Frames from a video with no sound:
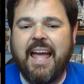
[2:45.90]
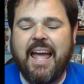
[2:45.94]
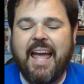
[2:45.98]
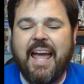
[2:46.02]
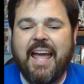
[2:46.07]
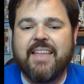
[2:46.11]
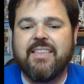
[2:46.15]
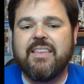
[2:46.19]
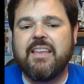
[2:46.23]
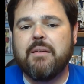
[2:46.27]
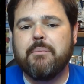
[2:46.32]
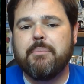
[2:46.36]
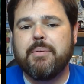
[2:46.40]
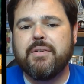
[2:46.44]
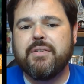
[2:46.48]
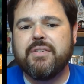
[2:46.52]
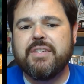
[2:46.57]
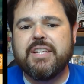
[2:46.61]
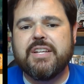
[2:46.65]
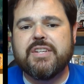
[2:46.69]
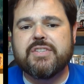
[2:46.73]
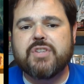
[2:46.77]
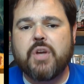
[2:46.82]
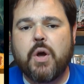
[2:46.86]

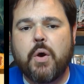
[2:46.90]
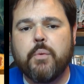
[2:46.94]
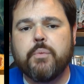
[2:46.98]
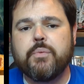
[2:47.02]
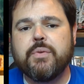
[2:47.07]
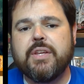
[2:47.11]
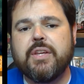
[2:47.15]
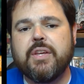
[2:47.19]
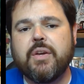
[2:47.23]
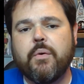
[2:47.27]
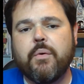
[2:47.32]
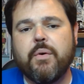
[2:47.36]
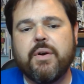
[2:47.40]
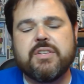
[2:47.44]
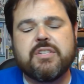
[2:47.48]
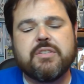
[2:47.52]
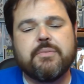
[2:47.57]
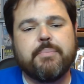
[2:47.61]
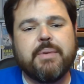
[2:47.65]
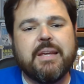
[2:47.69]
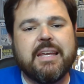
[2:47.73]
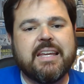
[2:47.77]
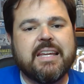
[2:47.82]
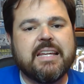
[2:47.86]
ability is only going
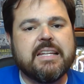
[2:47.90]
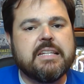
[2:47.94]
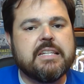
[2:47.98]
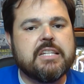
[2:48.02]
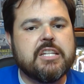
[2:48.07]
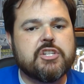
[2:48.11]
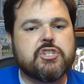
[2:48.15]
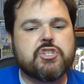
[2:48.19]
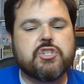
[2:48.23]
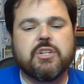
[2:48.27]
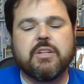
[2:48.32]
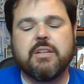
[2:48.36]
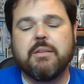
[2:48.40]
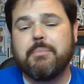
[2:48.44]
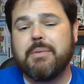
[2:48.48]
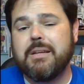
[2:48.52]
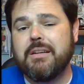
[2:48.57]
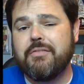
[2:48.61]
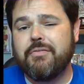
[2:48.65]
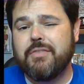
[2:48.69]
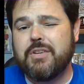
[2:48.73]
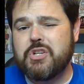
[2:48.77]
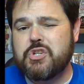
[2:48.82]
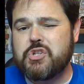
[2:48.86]
to be conditionally
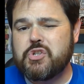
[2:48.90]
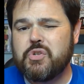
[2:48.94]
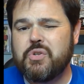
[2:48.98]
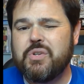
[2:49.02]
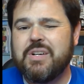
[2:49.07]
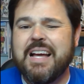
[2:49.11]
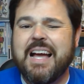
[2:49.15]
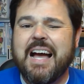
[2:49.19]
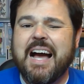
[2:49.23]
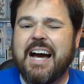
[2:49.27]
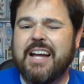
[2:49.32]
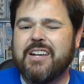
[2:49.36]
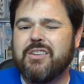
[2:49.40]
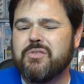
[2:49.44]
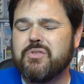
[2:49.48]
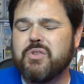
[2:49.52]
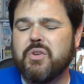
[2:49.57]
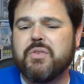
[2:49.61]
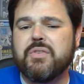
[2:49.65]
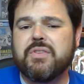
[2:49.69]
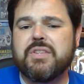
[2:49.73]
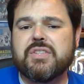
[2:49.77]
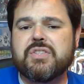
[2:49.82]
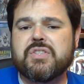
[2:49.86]
beneficial, I don't
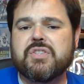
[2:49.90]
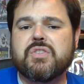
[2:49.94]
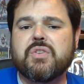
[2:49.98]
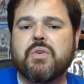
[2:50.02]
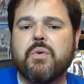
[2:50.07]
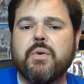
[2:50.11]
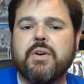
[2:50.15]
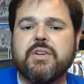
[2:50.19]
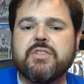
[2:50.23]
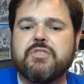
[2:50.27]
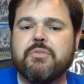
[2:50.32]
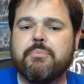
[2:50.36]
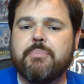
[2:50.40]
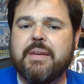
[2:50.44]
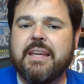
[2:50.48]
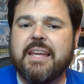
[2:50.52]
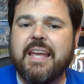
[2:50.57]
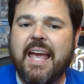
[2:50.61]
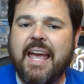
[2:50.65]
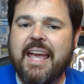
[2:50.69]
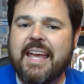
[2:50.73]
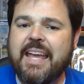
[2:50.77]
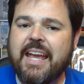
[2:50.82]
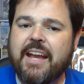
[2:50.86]
know that this is going to
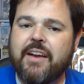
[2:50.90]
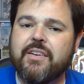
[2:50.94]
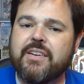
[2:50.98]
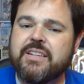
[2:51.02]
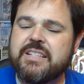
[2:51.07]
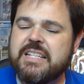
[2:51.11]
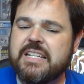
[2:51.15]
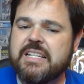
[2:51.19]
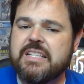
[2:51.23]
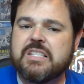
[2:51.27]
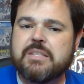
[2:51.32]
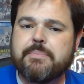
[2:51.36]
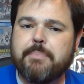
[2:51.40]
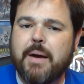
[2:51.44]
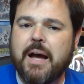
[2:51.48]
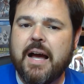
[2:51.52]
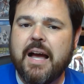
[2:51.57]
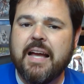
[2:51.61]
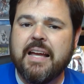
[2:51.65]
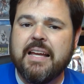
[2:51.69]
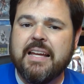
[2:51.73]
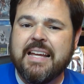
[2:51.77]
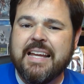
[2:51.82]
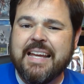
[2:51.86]
be a guaranteed
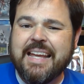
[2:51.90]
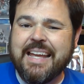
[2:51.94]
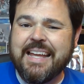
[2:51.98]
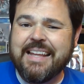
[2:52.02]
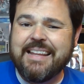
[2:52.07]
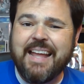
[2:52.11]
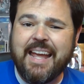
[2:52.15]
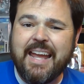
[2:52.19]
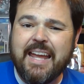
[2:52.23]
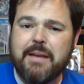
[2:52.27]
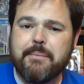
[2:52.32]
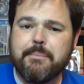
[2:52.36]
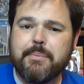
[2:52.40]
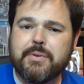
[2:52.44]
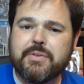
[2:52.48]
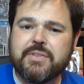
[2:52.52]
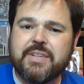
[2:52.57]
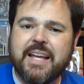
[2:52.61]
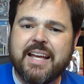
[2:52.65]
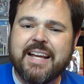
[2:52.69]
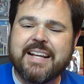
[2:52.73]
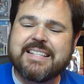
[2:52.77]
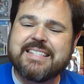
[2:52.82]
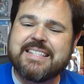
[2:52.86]
spot in the Amber
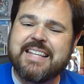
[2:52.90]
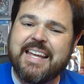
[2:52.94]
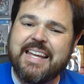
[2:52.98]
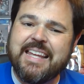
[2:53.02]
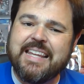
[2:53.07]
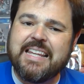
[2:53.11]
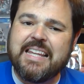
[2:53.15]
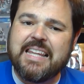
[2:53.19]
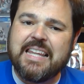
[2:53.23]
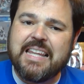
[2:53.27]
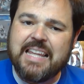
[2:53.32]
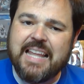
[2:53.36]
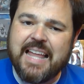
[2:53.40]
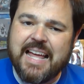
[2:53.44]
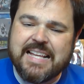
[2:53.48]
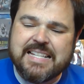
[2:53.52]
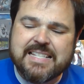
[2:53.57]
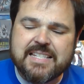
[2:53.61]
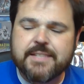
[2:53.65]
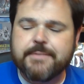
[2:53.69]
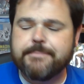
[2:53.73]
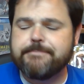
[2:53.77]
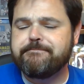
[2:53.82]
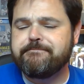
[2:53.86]
decks
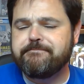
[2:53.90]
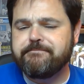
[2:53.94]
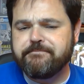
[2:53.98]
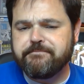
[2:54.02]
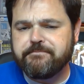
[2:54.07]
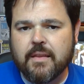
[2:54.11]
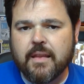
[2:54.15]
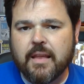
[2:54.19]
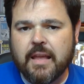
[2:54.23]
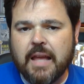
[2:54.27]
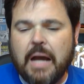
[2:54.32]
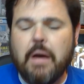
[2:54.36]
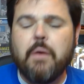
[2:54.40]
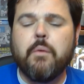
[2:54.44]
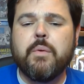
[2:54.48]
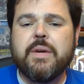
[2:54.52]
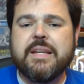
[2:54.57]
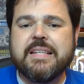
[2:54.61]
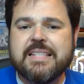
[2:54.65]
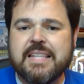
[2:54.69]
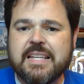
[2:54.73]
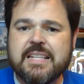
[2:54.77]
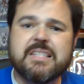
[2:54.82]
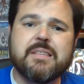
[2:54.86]
unless
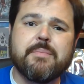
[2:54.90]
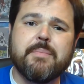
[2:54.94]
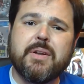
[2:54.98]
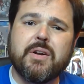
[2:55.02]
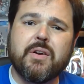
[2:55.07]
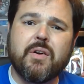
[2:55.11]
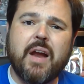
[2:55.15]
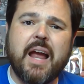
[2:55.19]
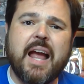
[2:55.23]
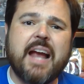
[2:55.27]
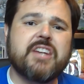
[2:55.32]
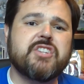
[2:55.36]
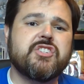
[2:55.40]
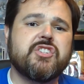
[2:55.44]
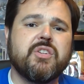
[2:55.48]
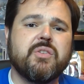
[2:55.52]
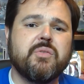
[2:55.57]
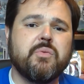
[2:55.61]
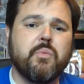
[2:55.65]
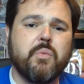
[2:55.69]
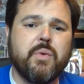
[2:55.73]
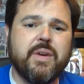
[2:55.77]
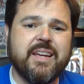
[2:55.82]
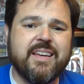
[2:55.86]
we see some
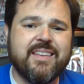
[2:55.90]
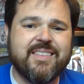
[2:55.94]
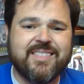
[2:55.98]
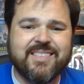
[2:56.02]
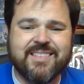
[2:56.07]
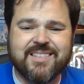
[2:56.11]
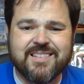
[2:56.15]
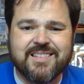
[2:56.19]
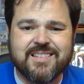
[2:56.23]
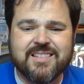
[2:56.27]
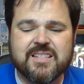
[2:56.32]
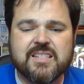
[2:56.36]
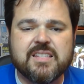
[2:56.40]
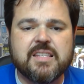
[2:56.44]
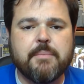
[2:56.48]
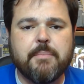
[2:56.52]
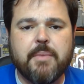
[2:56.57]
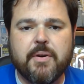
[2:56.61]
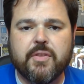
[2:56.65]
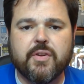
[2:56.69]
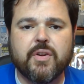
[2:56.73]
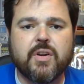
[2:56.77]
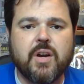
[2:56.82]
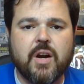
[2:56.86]
interaction with some
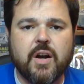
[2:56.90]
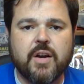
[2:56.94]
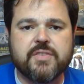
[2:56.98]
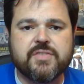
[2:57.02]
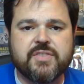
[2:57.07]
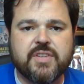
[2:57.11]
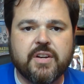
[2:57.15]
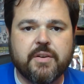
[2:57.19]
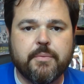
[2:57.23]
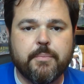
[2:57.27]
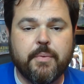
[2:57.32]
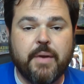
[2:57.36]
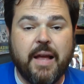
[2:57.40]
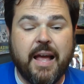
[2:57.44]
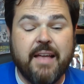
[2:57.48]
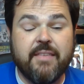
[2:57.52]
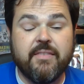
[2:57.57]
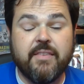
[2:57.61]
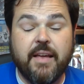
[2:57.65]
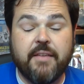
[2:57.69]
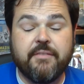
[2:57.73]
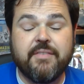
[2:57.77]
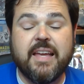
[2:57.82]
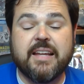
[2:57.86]
other cards that
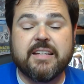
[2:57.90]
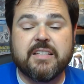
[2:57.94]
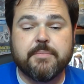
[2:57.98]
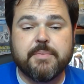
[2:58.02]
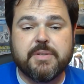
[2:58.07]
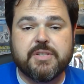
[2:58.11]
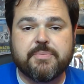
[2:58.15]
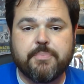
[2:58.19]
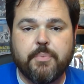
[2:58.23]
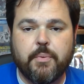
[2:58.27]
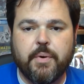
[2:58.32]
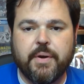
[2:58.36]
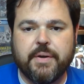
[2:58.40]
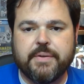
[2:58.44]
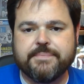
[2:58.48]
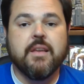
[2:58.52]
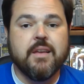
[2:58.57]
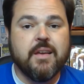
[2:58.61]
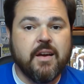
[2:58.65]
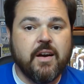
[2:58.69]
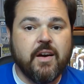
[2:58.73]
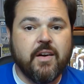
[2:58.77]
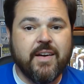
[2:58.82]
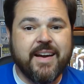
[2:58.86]
have yet to be spoiled.
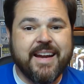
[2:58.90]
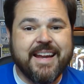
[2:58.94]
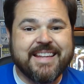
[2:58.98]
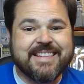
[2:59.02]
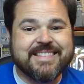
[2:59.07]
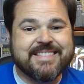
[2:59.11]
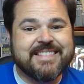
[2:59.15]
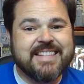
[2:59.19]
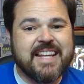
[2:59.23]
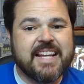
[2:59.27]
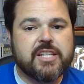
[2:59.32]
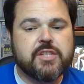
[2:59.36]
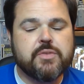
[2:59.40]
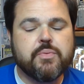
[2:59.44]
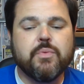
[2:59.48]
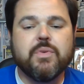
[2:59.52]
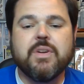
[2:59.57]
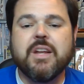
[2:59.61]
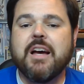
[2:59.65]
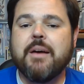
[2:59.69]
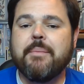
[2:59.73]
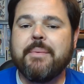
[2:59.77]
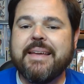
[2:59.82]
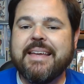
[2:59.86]
All right, next
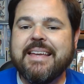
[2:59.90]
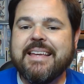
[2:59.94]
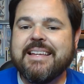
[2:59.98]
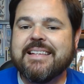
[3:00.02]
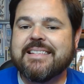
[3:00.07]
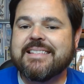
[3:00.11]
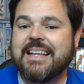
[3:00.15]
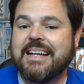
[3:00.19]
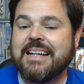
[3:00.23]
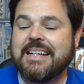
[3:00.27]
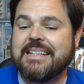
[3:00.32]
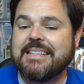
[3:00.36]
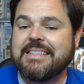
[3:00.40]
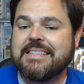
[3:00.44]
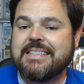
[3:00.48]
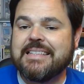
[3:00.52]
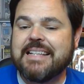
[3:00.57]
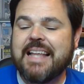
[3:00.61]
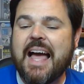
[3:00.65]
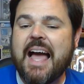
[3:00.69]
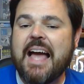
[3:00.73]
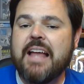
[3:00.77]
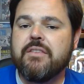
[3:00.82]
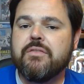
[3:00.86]
one up is
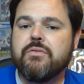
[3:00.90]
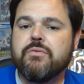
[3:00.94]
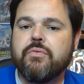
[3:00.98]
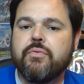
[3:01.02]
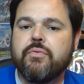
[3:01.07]
Aladdin